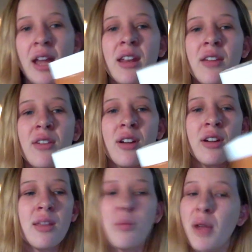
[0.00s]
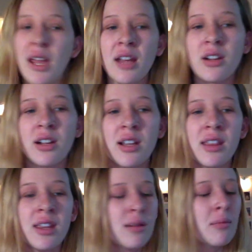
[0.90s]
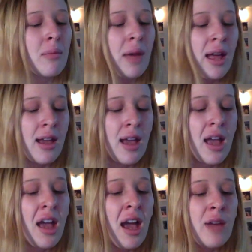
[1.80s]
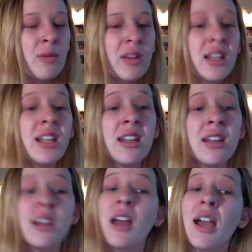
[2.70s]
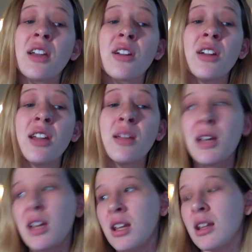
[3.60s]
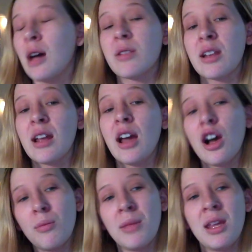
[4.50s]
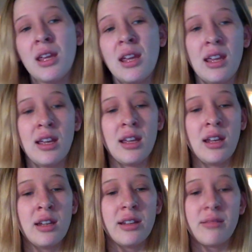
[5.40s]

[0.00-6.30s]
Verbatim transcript: never heard of the brand or anything, but I really needed an eye cream that was going to help me and